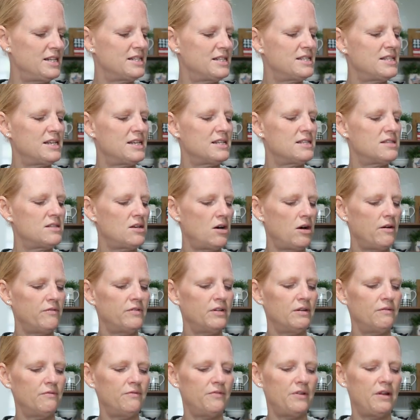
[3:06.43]
It says
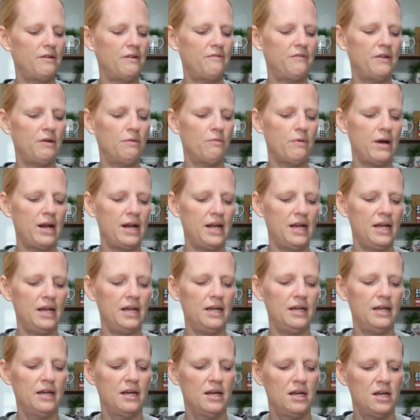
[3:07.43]
soft and fluffy,
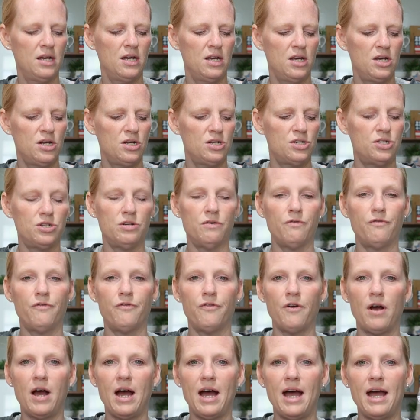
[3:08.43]
ready to
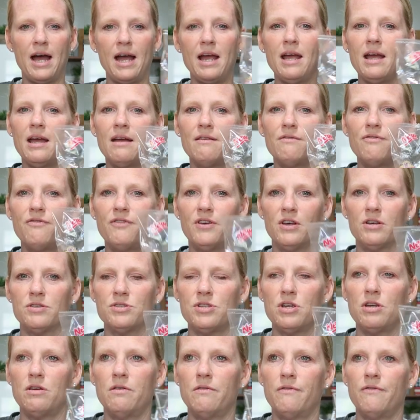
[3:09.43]
fry and fill.
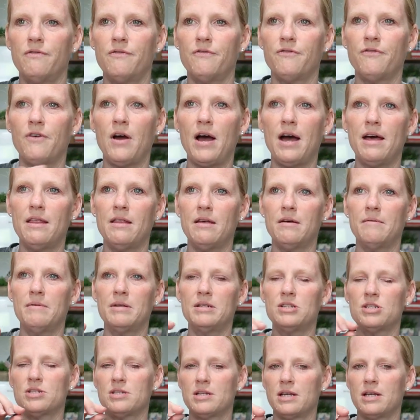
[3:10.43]
So you fry them
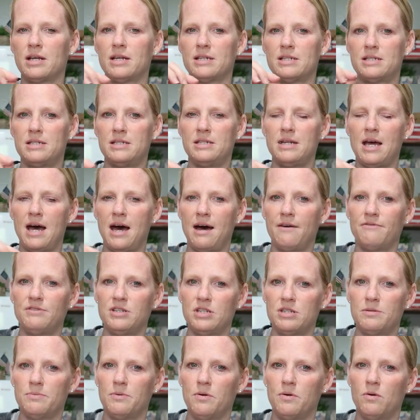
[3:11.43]
in just like a half
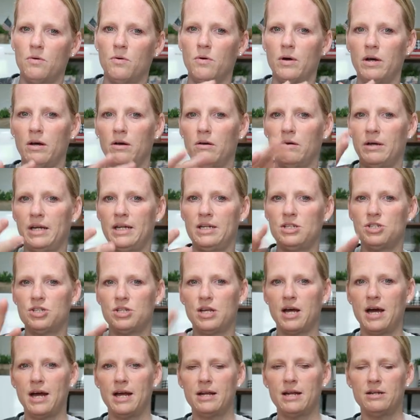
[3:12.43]
teaspoon of oil each
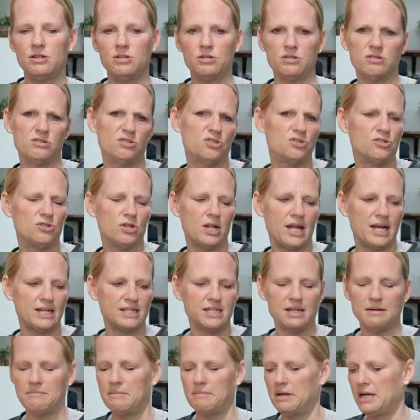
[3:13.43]
side. Just You do like
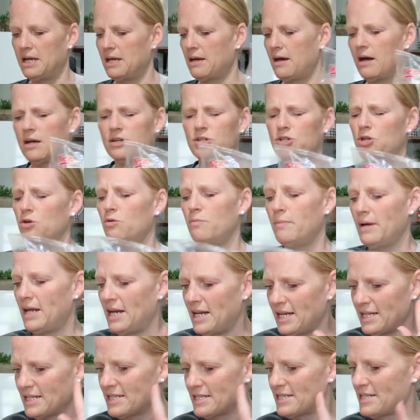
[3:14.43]
10 minutes, uh, two
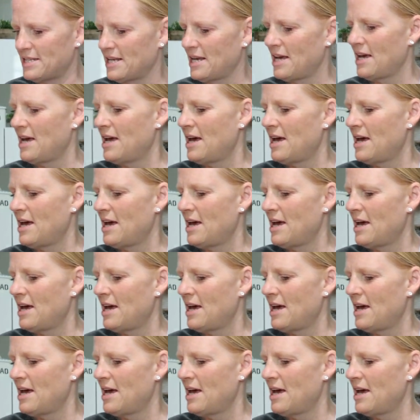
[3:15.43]
minutes.